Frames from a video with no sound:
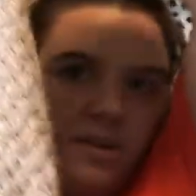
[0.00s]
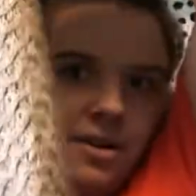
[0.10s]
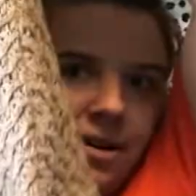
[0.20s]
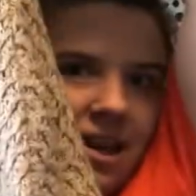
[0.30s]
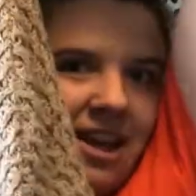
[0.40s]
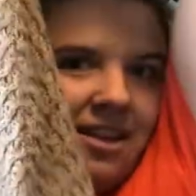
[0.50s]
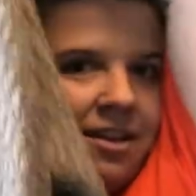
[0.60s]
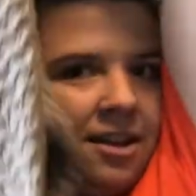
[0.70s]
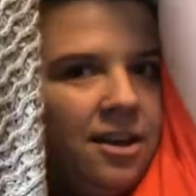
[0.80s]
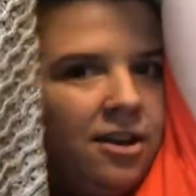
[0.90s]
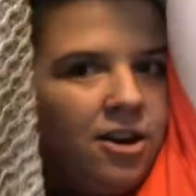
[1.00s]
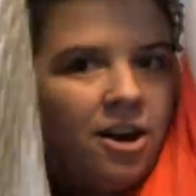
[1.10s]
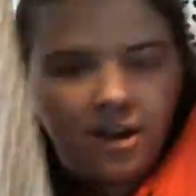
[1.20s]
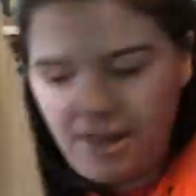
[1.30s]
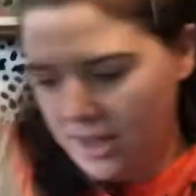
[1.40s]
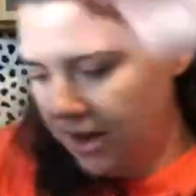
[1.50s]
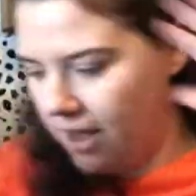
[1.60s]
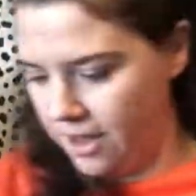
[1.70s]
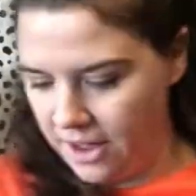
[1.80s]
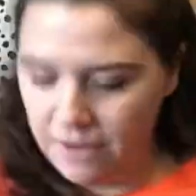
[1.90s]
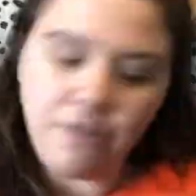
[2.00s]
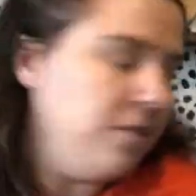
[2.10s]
knit cardigan. I got it for